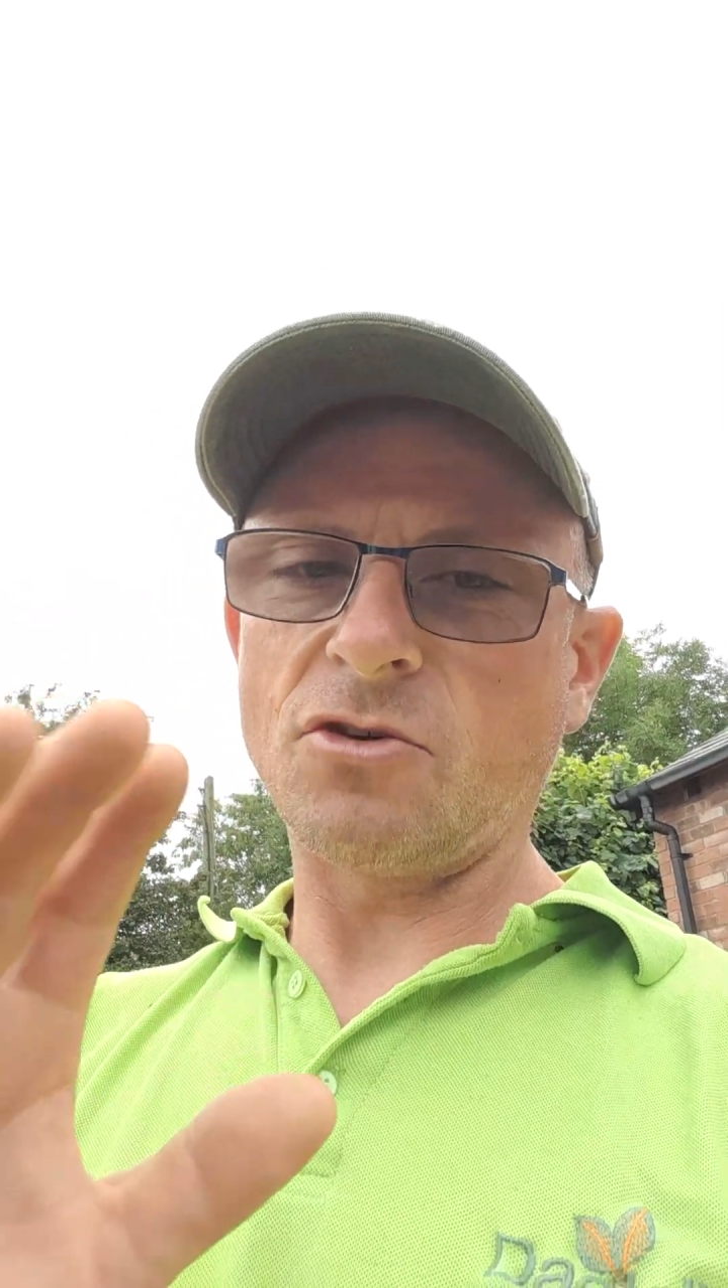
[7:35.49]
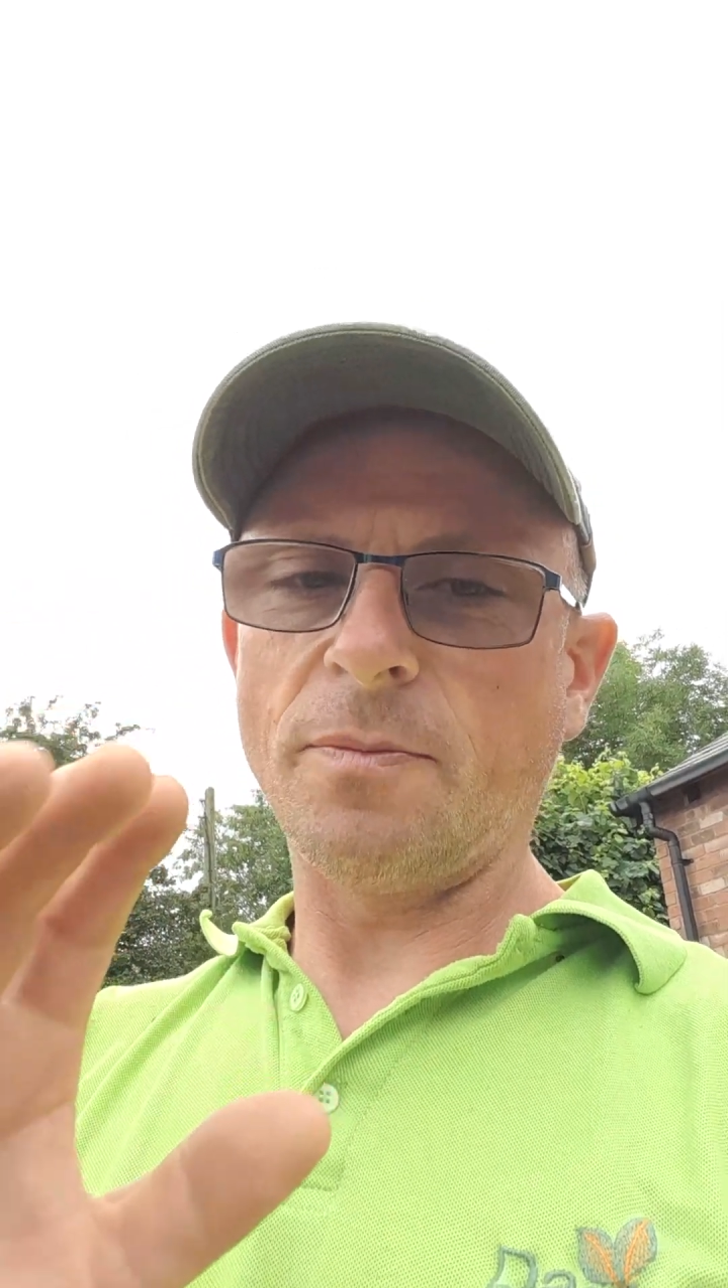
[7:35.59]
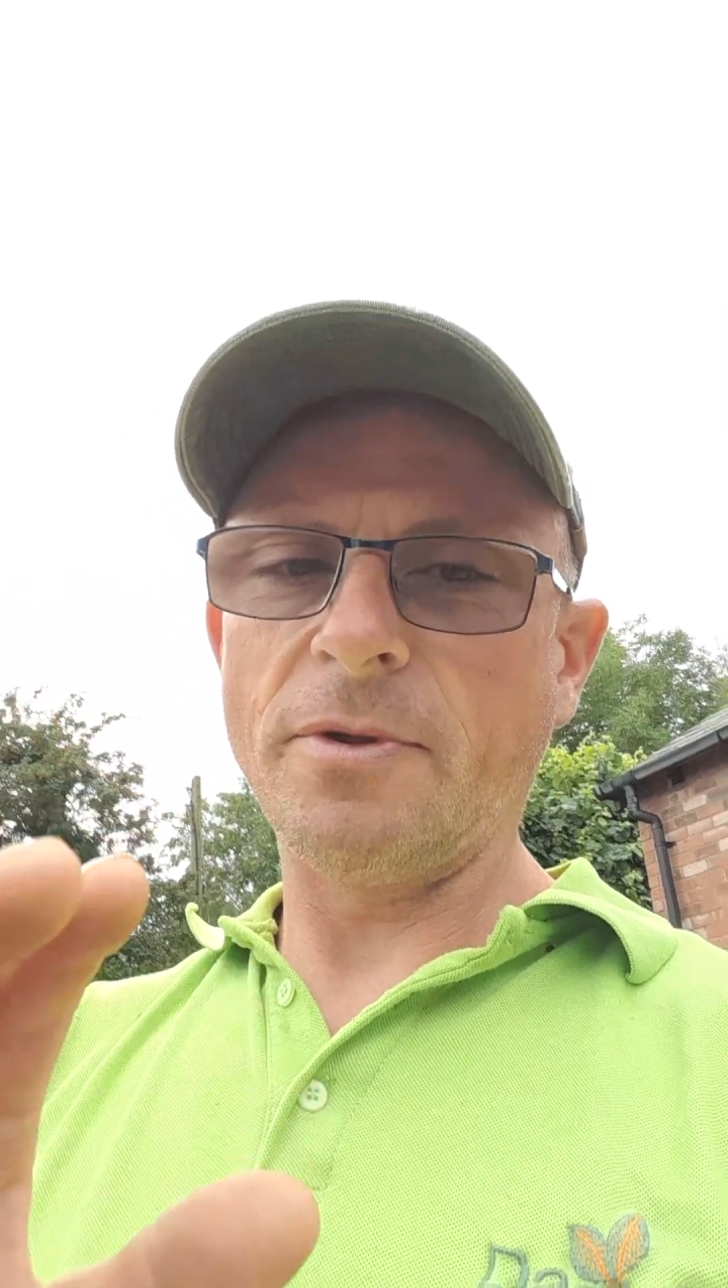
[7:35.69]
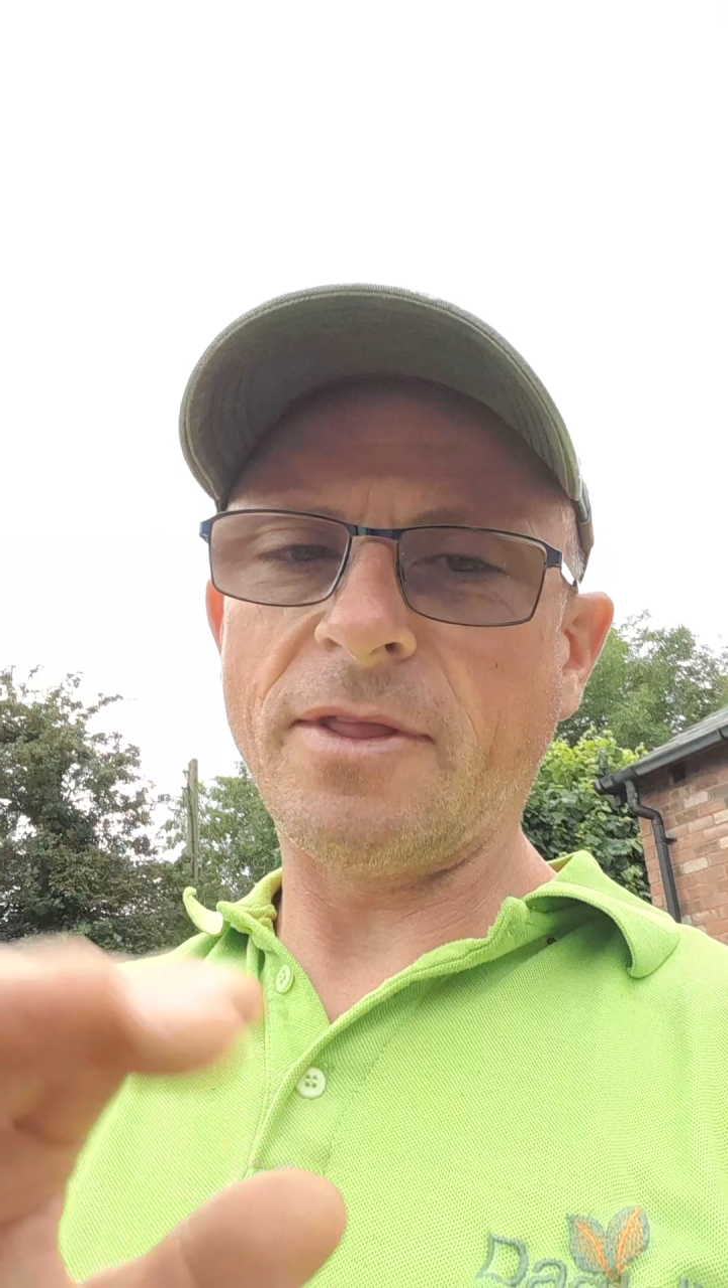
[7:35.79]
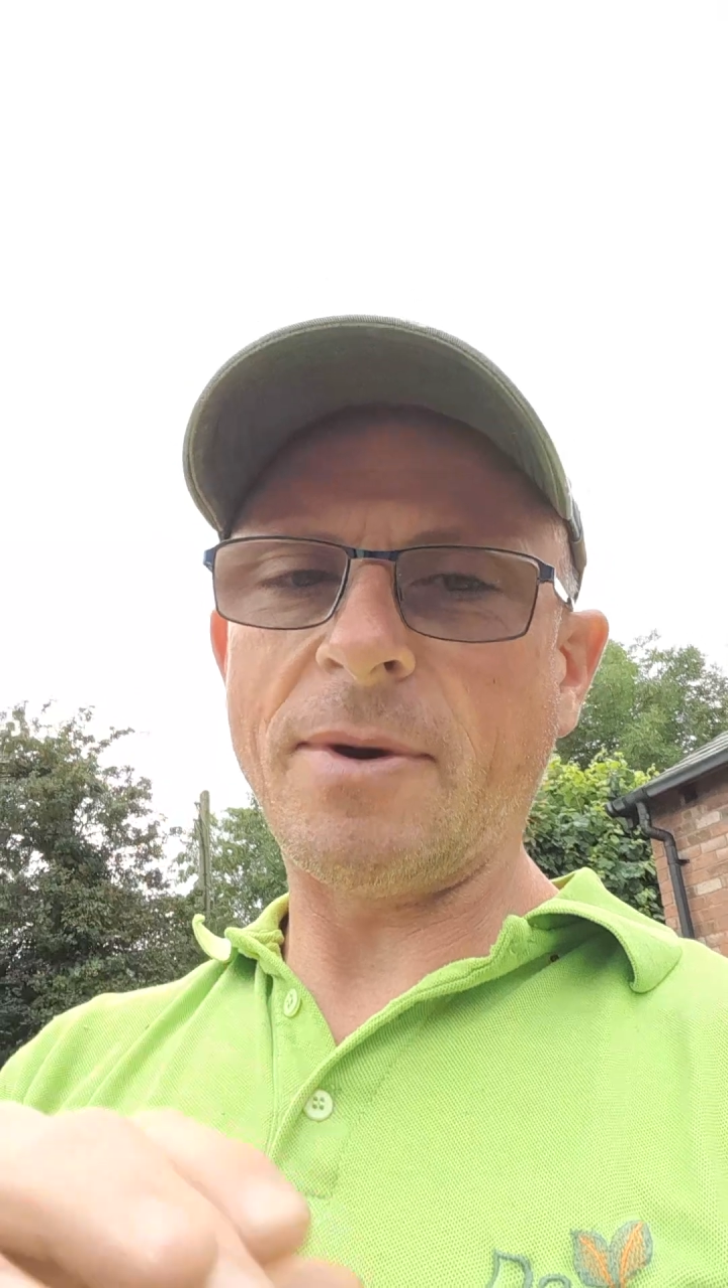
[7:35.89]

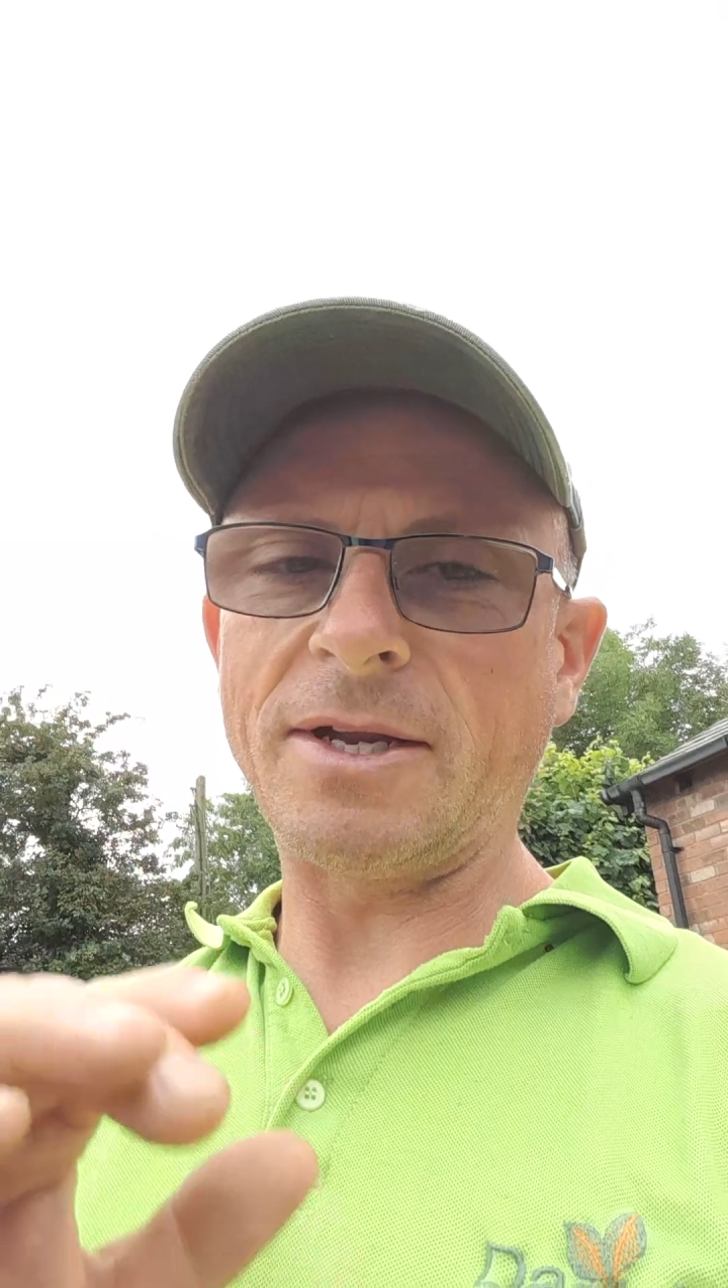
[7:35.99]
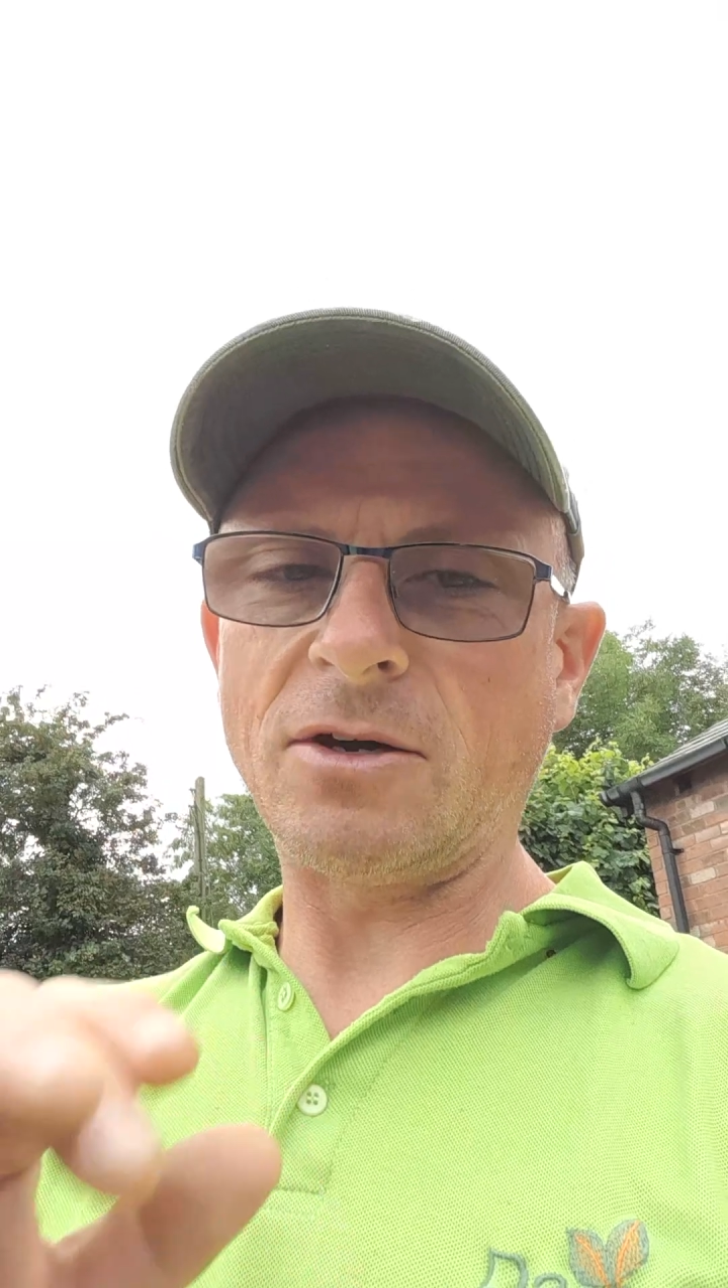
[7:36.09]
up on them ad